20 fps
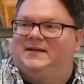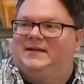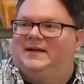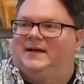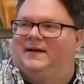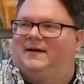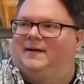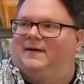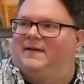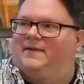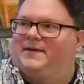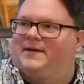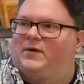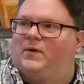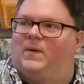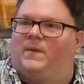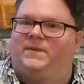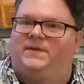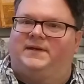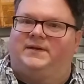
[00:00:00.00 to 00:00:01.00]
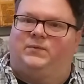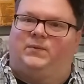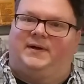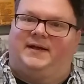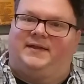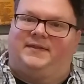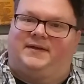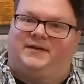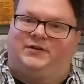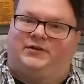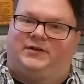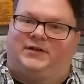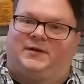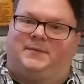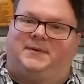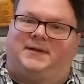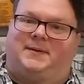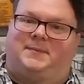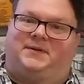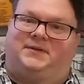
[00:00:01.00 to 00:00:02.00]
uh, the only way that you're going to
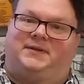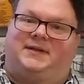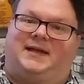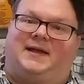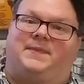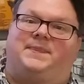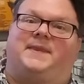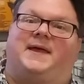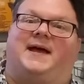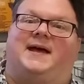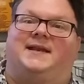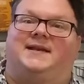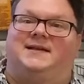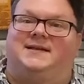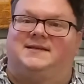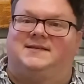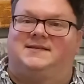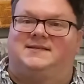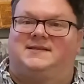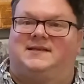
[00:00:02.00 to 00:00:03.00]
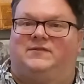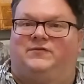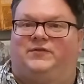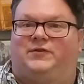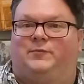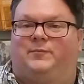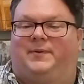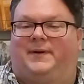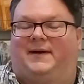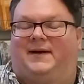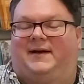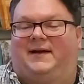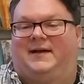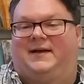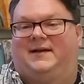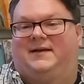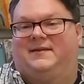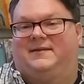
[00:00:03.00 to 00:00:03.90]
be able to get that is if you buy